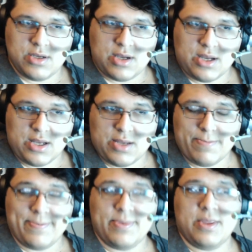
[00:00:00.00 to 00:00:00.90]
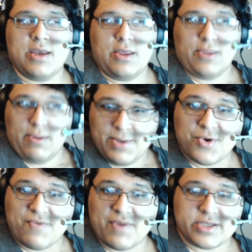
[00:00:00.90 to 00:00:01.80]
um, the middle
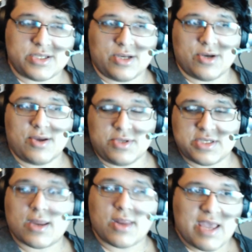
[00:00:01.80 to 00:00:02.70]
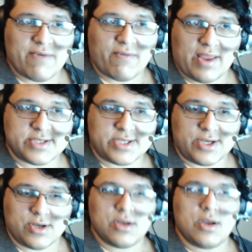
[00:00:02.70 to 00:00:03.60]
of last year and the second half of last
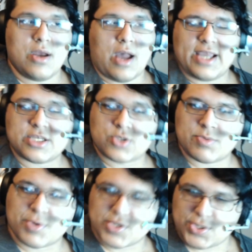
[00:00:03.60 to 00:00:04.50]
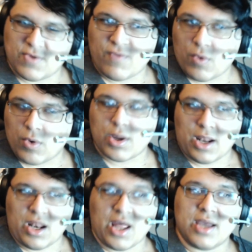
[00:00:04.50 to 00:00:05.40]
year, I streamed Persona 4 a
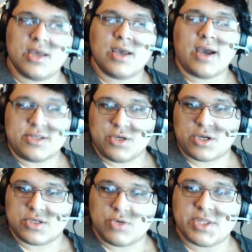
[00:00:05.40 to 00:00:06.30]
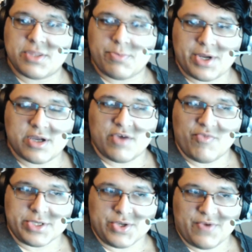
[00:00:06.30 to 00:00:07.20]
lot. I took a 2 month break of
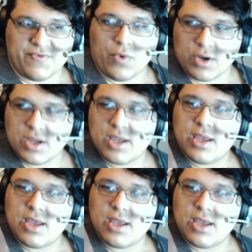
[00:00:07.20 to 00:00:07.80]
Persona 4.